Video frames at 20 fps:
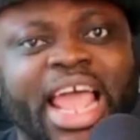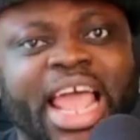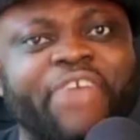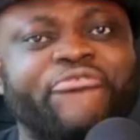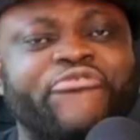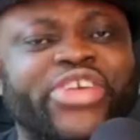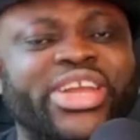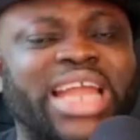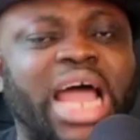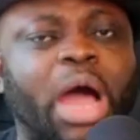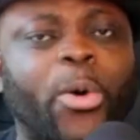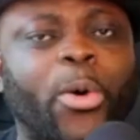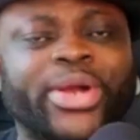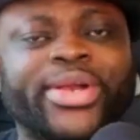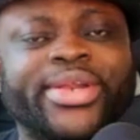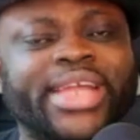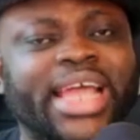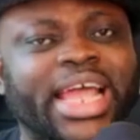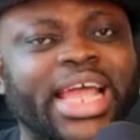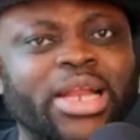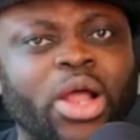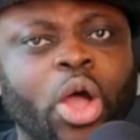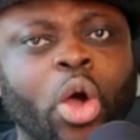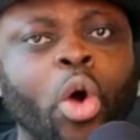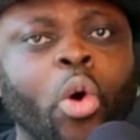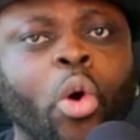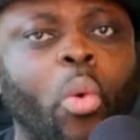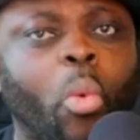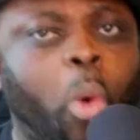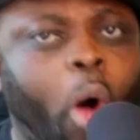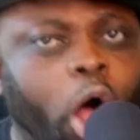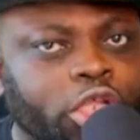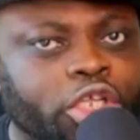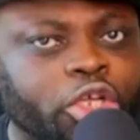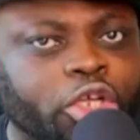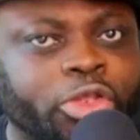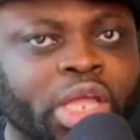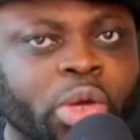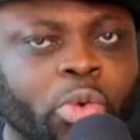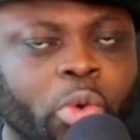every now and then, what do
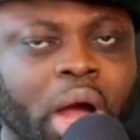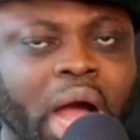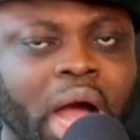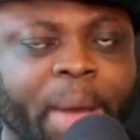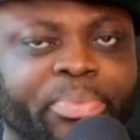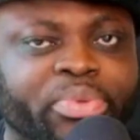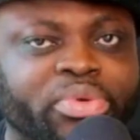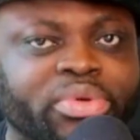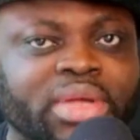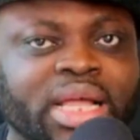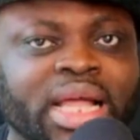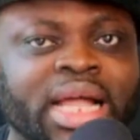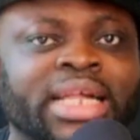you think will happen?